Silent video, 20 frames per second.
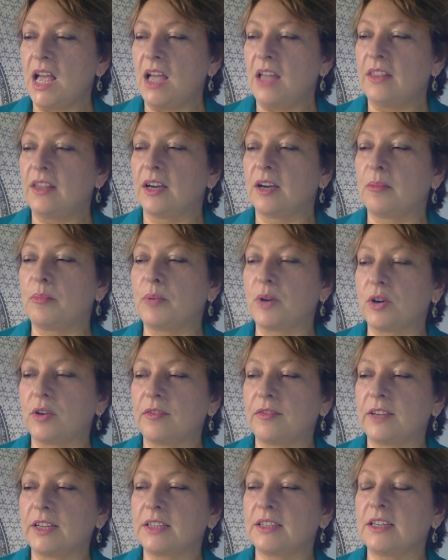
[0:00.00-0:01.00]
They're
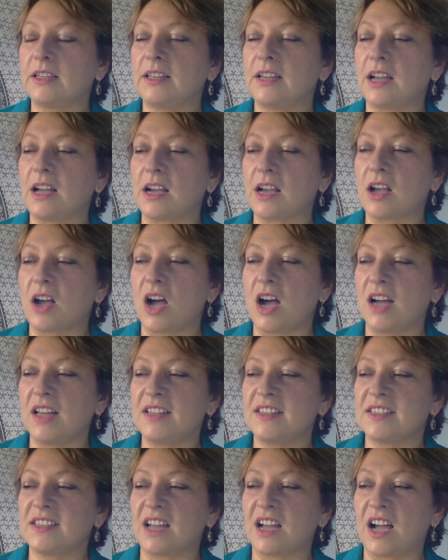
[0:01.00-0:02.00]
perfect in
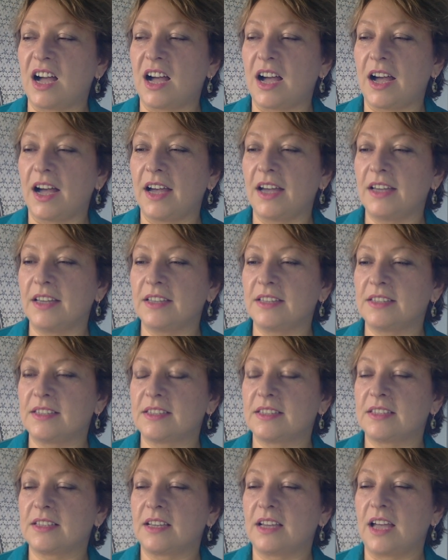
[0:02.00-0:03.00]
God's
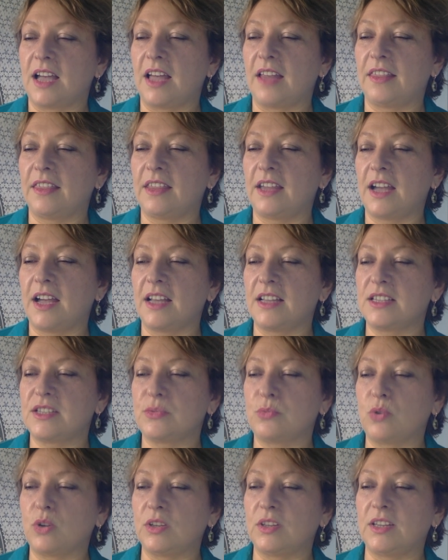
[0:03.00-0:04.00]
eyes, and that's
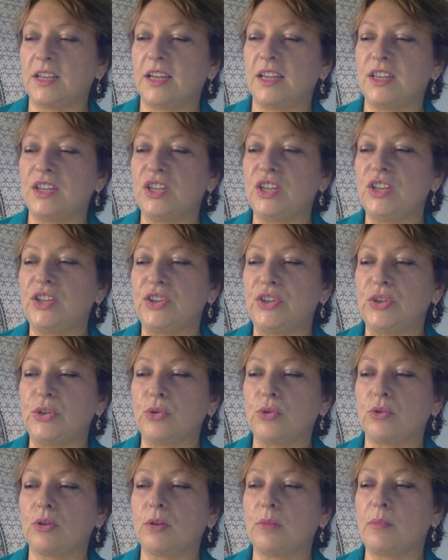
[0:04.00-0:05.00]
what they need to
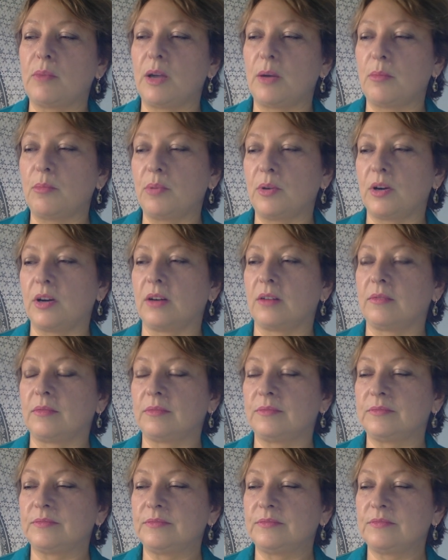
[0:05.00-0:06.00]
remember.
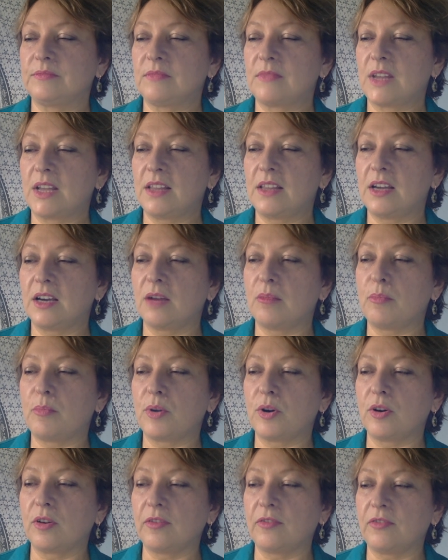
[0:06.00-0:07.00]
They're
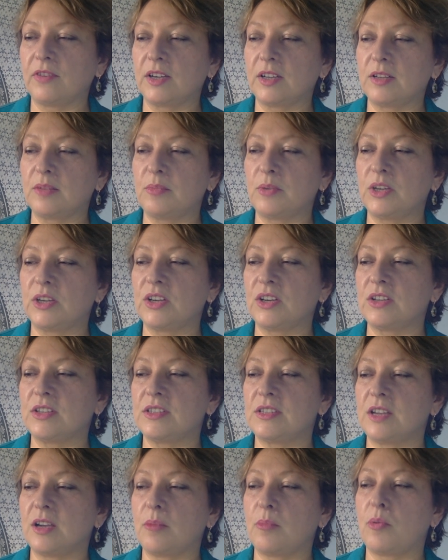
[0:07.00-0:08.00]
perfect because
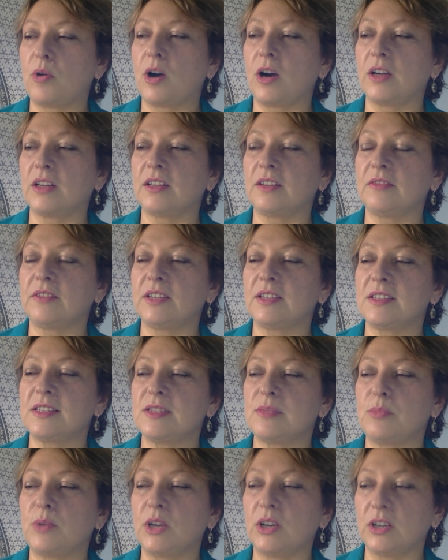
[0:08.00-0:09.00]
they're part of the
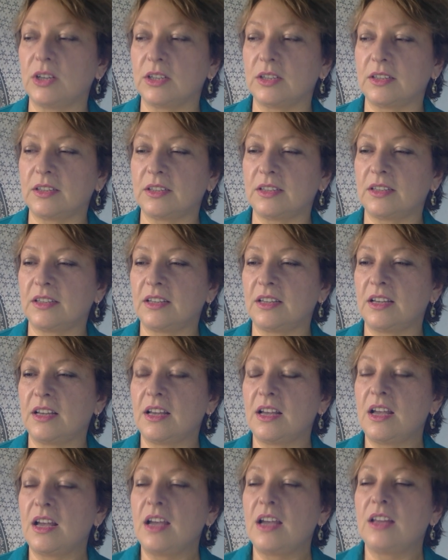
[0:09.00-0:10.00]
Spirit.
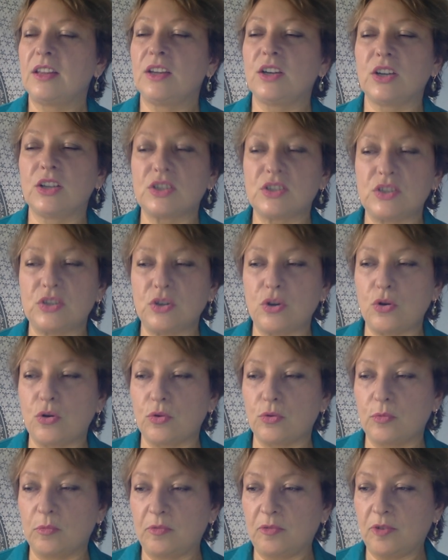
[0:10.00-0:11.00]
There is no
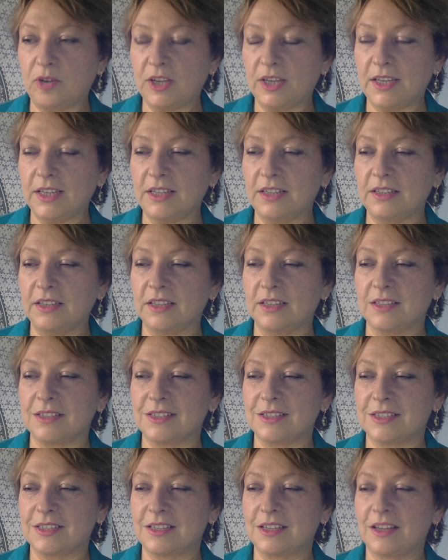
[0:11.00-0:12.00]
room for
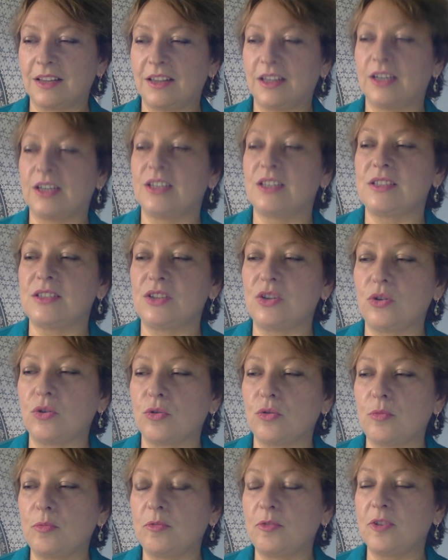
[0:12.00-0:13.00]
illness. There is no
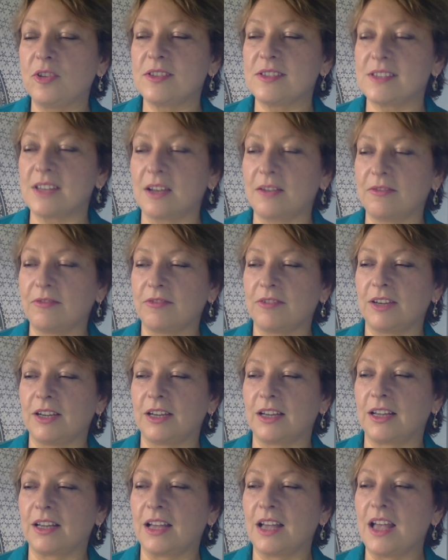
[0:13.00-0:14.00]
room for
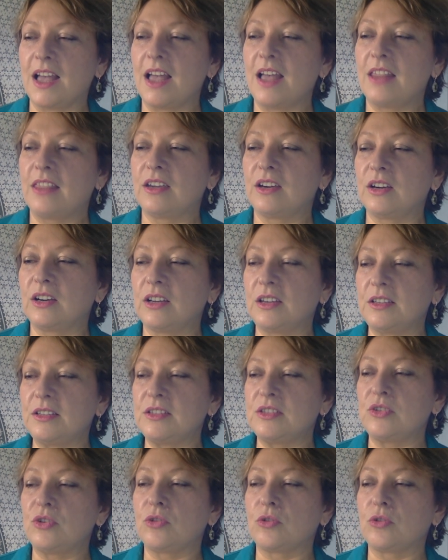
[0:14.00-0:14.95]
suffering. There is no